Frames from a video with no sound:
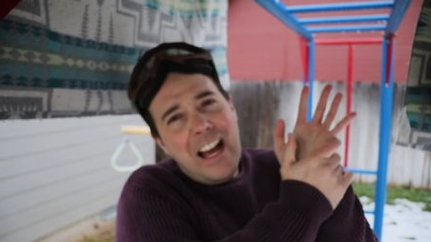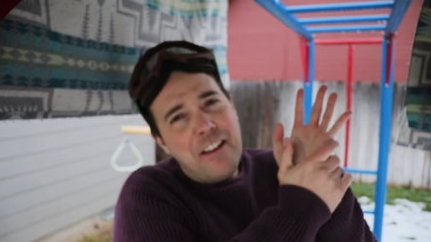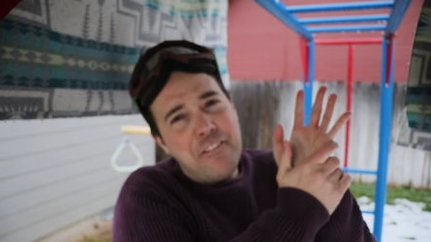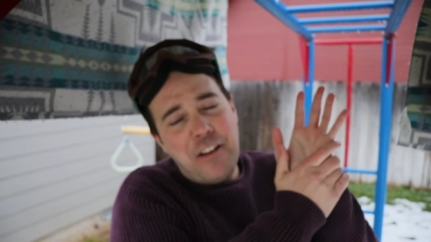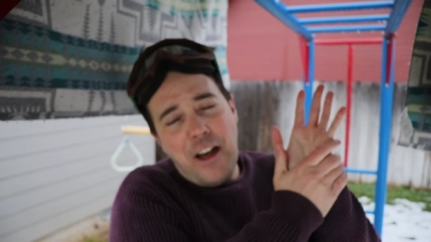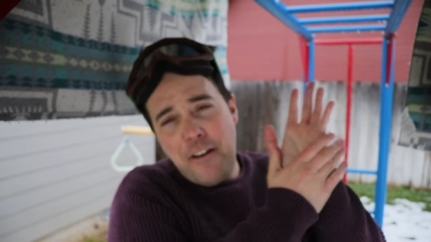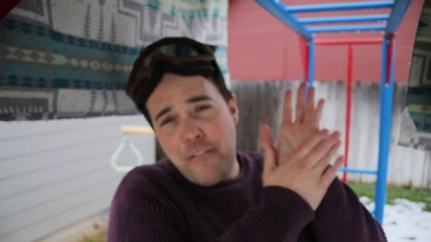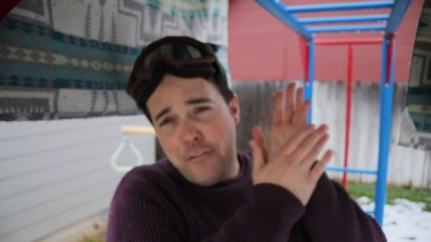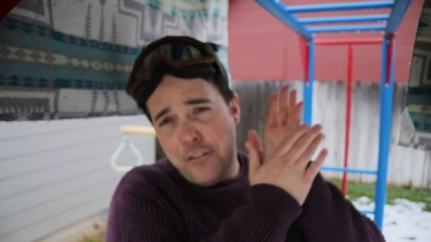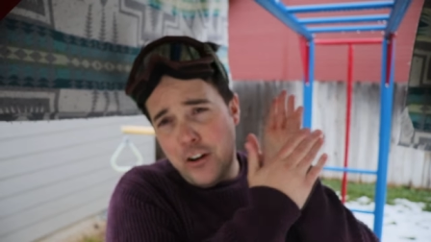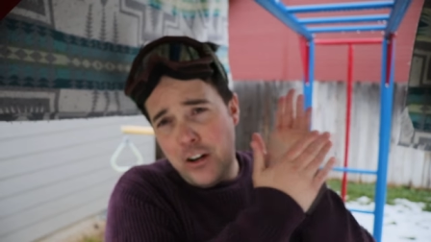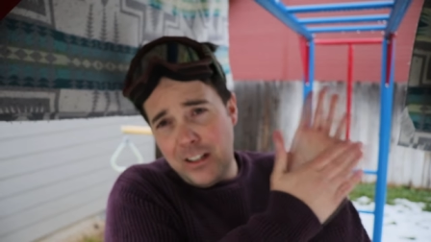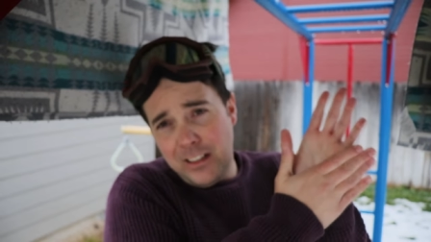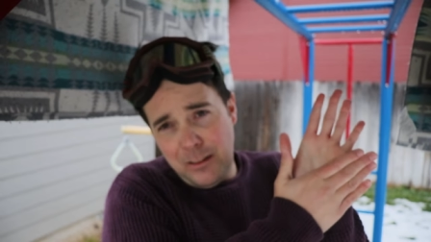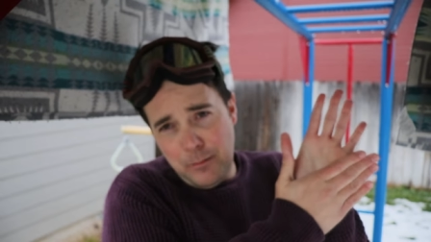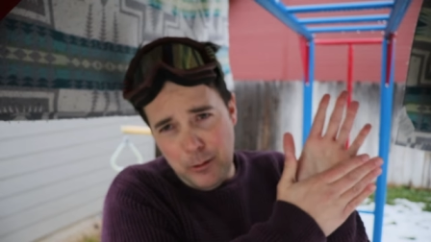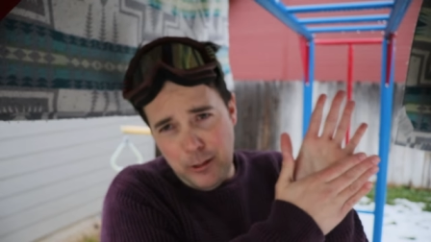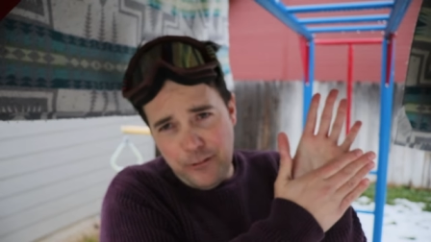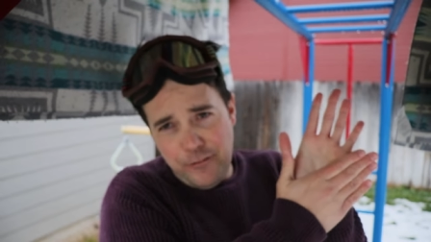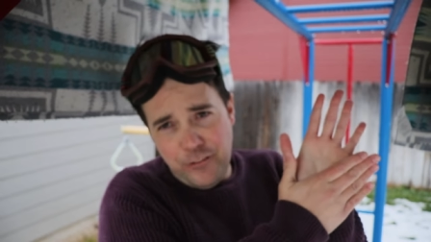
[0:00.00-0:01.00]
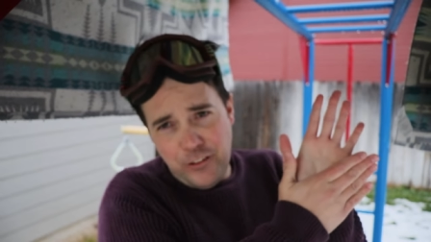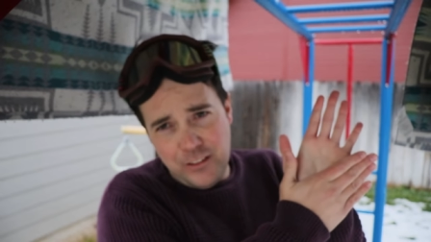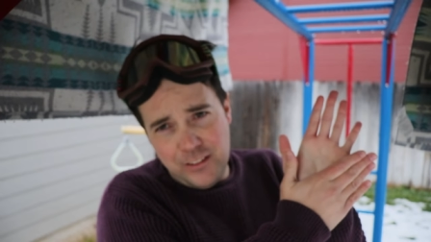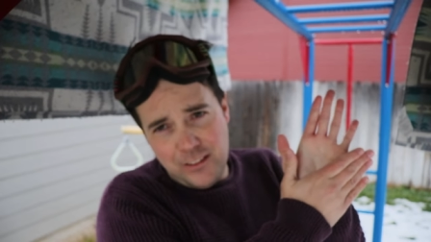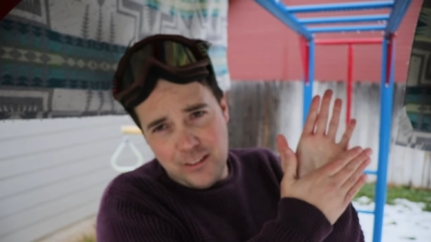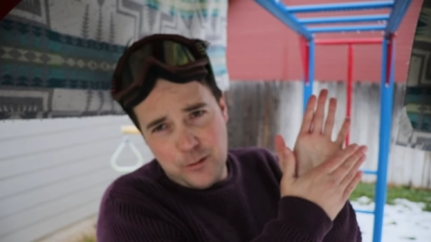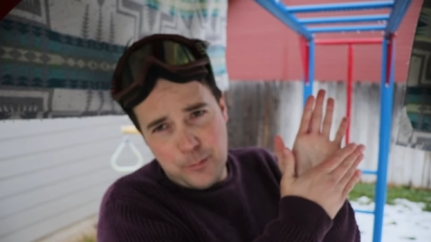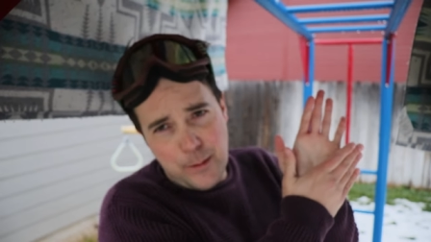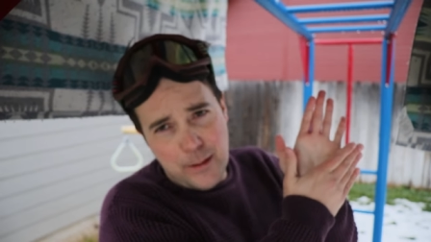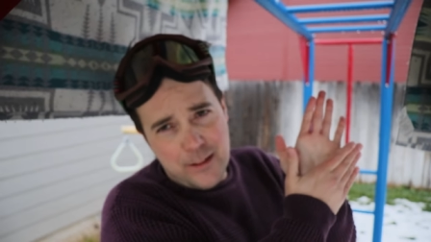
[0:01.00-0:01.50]
I've got very limited
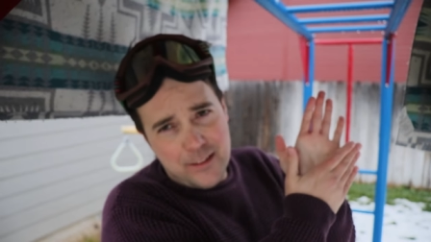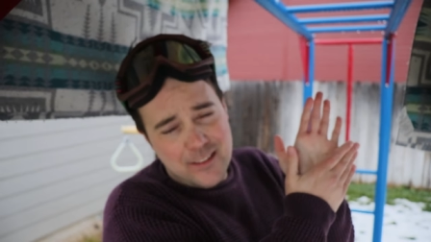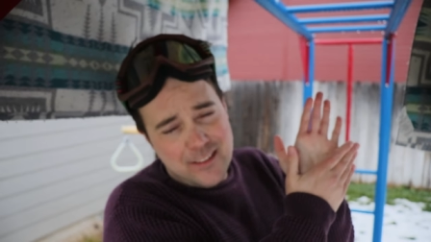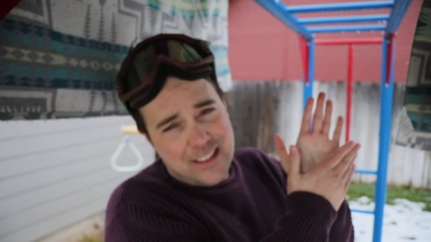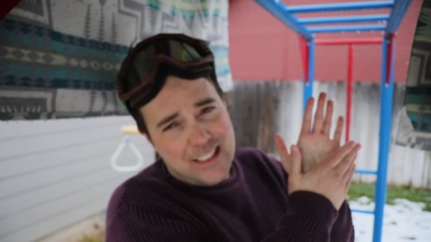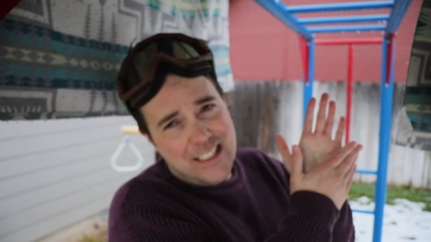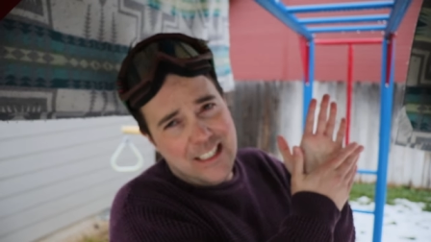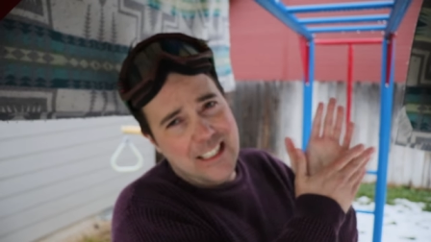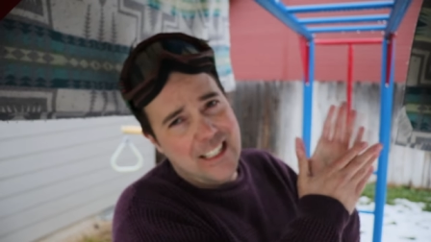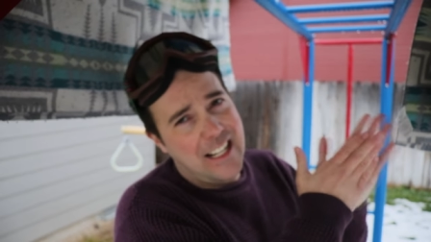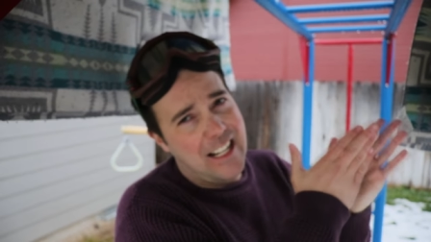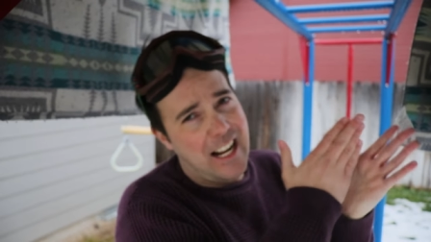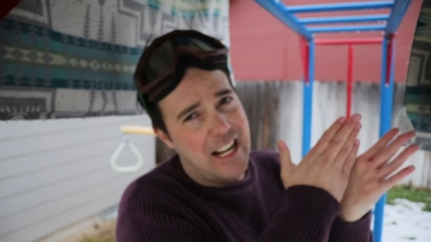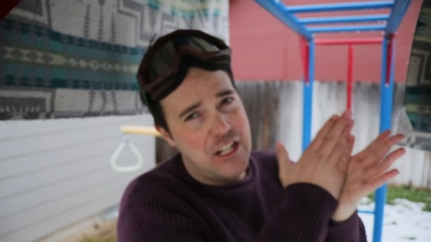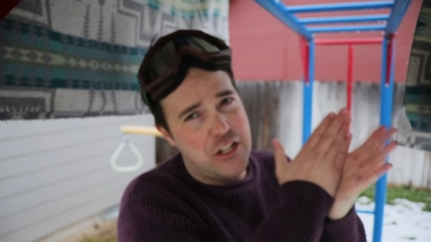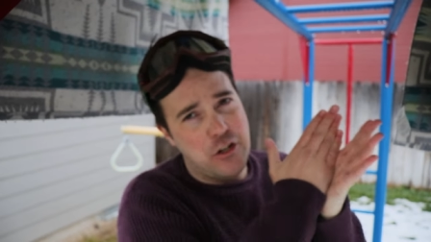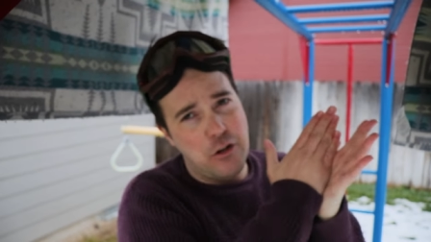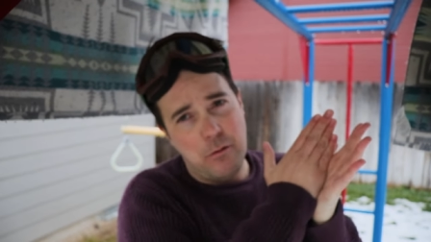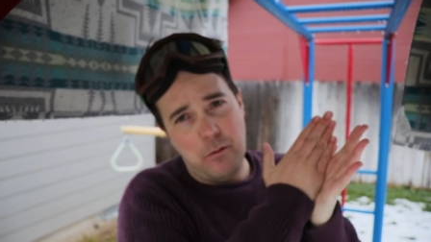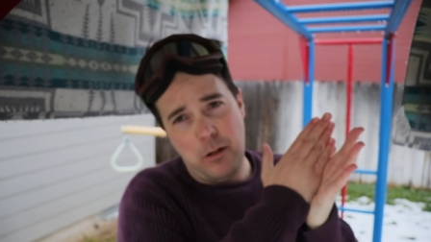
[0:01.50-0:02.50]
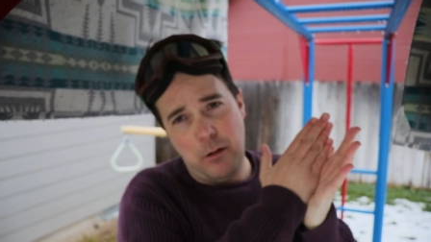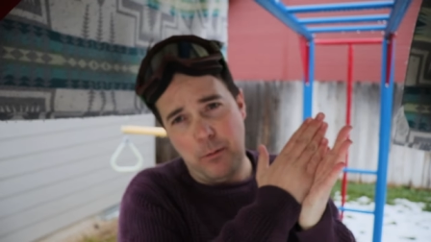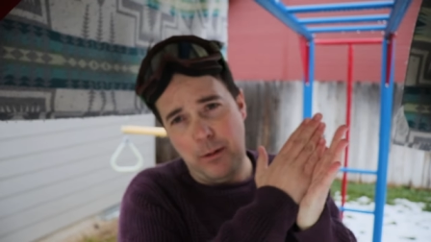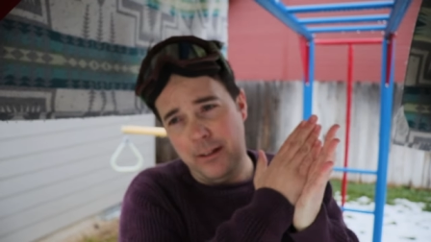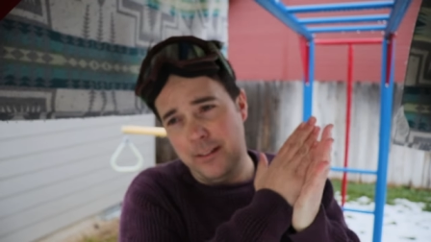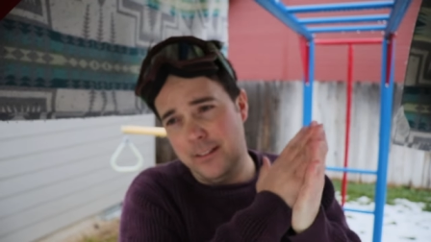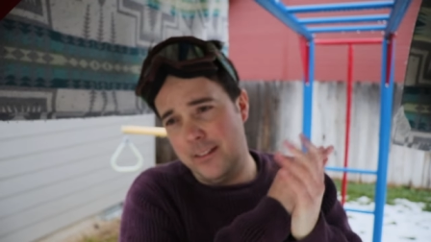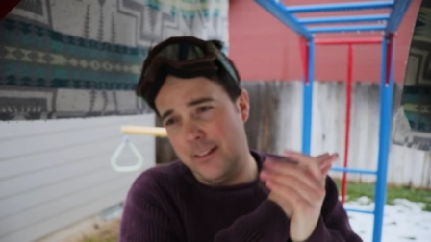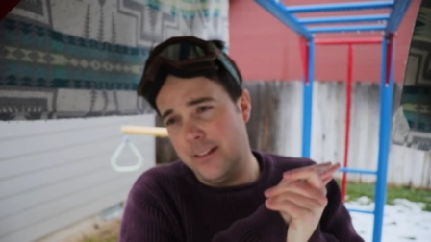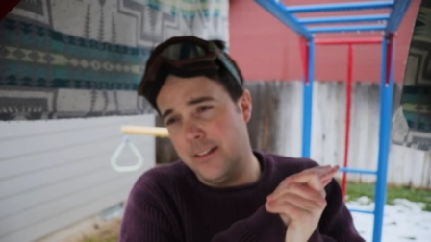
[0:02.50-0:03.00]
funds to spend on skiing and I don't wanna
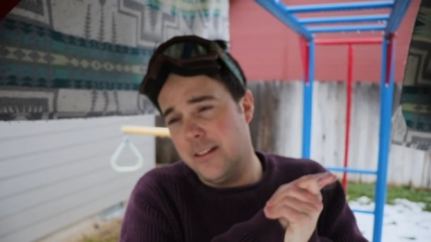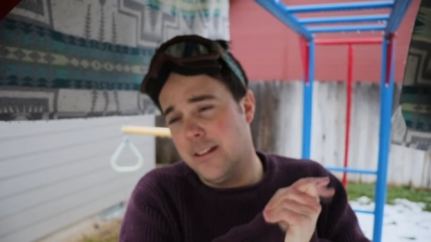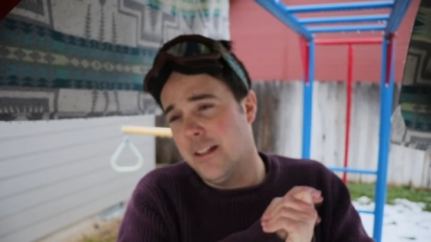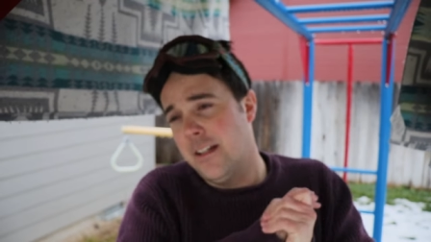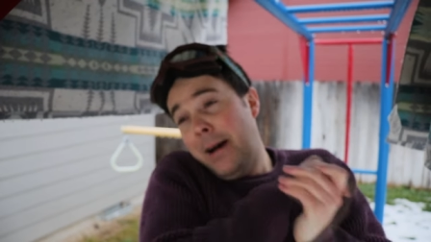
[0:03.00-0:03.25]
waste it.